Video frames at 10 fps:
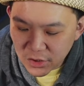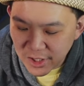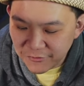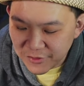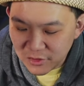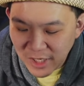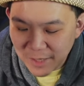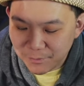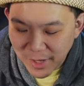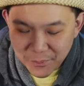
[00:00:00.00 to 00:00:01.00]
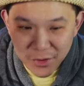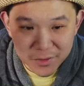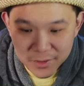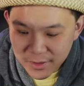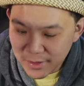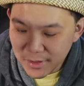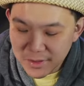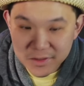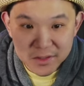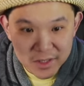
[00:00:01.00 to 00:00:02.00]
if you like pepper,
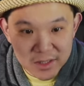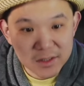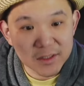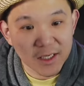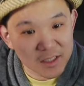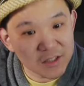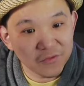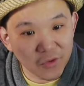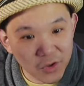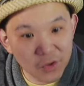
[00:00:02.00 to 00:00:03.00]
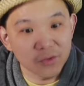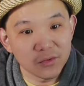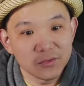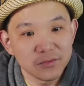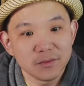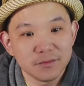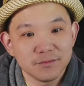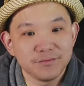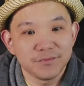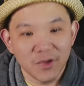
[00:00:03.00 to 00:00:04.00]
this is for you.
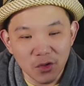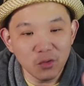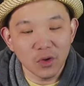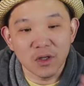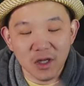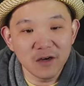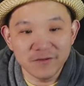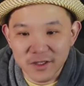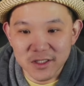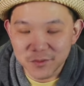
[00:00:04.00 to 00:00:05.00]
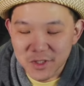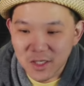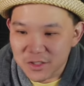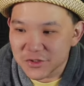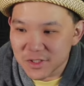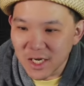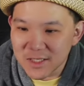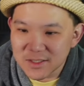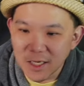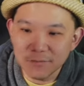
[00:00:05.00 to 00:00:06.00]
You will love this because it's got
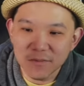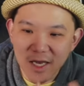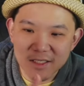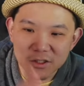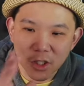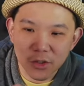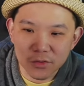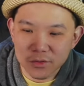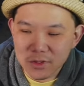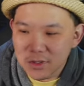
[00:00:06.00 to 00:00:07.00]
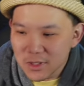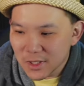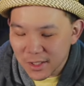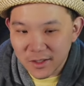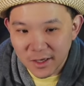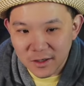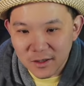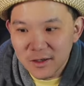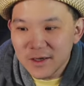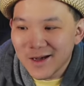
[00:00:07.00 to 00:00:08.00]
some nice tones in there
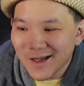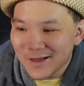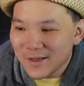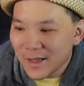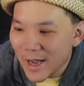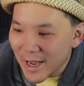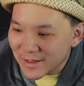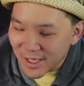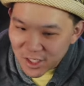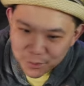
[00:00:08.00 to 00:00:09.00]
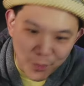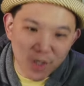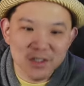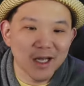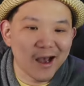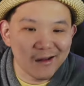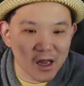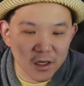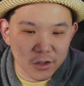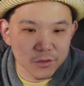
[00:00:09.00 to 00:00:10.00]
and then it burns the hell
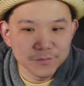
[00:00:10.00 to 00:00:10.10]
out of you.